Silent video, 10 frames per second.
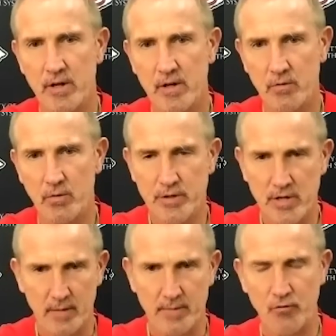what we
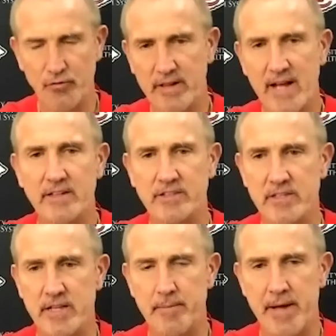talk about relentless
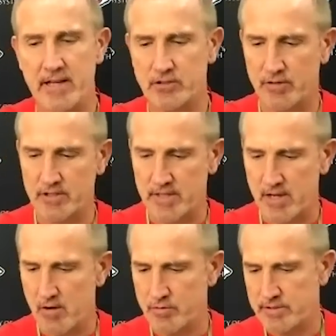in their pass rush. I
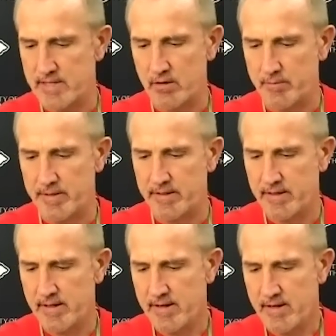always tell them that
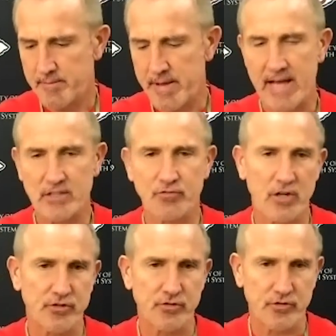pass
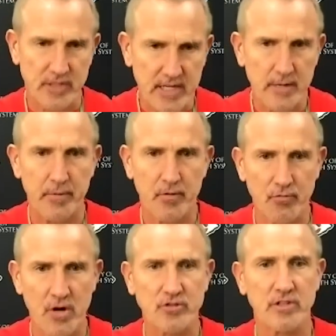rushers keep
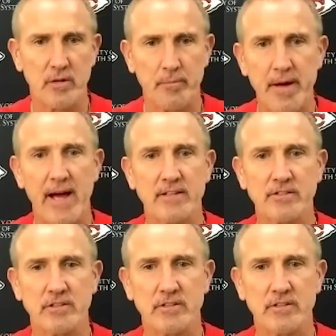rushing the passer.